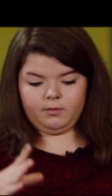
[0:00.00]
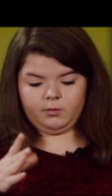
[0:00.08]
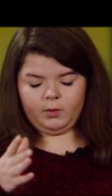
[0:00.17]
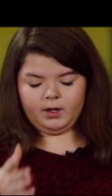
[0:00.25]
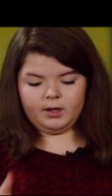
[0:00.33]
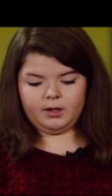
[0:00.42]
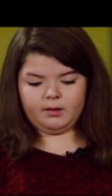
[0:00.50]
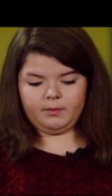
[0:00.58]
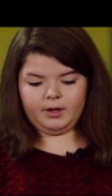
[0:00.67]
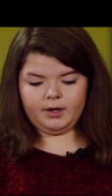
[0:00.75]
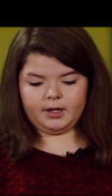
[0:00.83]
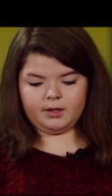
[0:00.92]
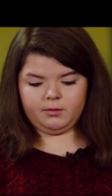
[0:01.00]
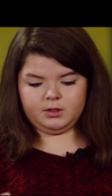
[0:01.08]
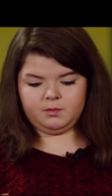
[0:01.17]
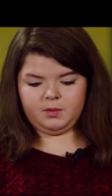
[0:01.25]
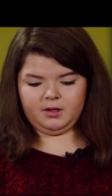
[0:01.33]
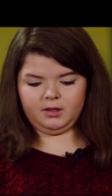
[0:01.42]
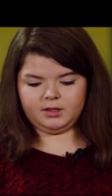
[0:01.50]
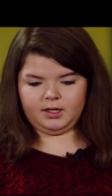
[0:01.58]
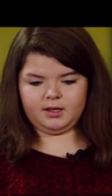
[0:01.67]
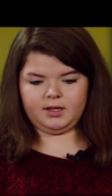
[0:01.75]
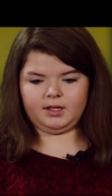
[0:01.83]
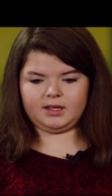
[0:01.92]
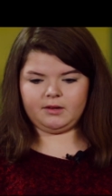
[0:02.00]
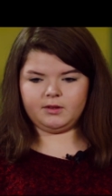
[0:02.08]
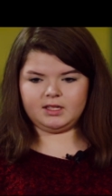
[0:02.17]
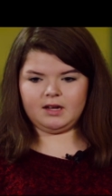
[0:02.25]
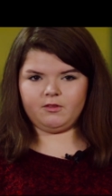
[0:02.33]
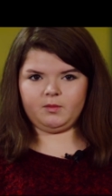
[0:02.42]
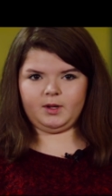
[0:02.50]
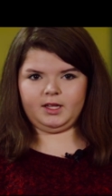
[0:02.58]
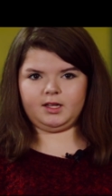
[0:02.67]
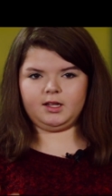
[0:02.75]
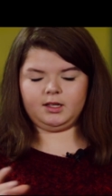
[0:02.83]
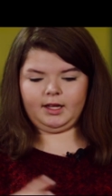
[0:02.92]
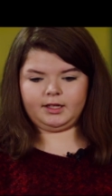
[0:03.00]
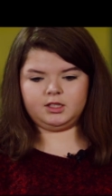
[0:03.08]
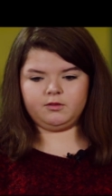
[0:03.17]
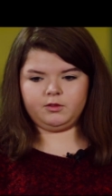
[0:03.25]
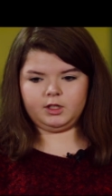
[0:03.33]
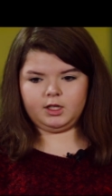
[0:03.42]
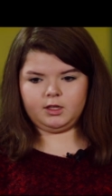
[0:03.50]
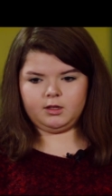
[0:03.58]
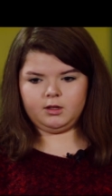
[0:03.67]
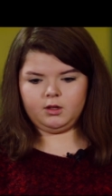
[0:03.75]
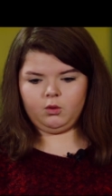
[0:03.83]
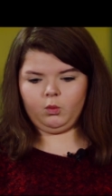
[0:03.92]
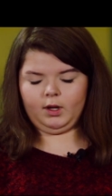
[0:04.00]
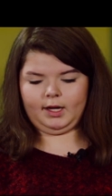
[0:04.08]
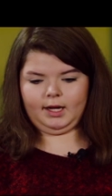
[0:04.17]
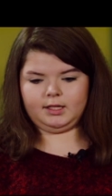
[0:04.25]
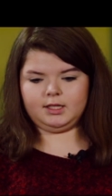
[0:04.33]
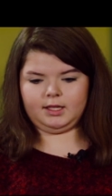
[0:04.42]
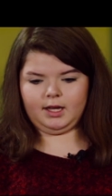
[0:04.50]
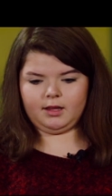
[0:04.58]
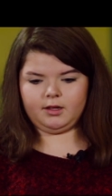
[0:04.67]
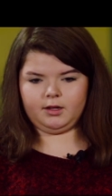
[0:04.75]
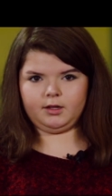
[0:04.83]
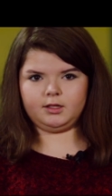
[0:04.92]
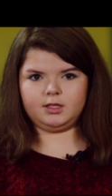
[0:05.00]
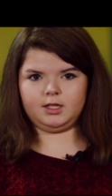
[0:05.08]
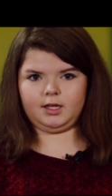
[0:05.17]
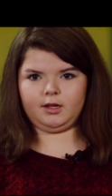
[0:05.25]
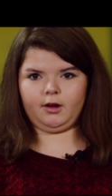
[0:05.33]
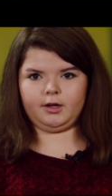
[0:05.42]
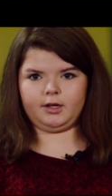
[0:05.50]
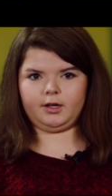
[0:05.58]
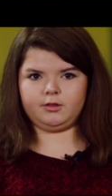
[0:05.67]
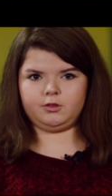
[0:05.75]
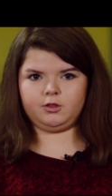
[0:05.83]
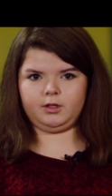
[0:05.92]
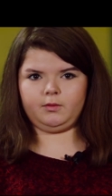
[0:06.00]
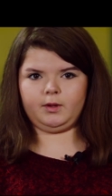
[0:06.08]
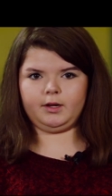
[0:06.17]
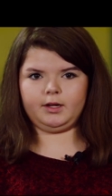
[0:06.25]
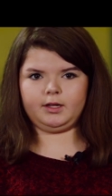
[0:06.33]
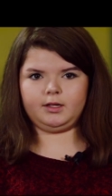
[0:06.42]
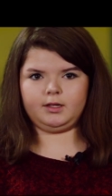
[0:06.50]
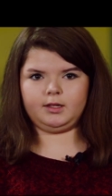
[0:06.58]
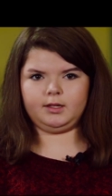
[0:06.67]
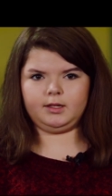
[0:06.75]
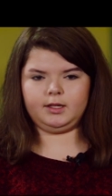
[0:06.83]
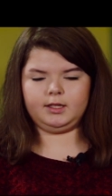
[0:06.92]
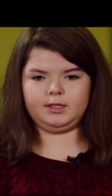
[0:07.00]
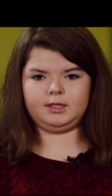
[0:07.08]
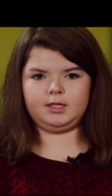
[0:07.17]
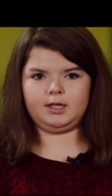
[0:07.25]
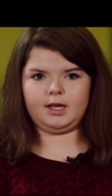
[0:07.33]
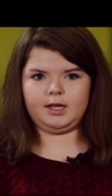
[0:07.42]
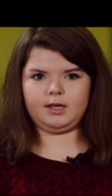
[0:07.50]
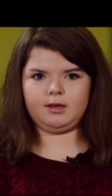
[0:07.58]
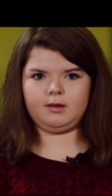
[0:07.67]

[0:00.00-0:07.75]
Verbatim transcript: Where in America was built, I think that it was everybody collectively working together to get our country where it is today.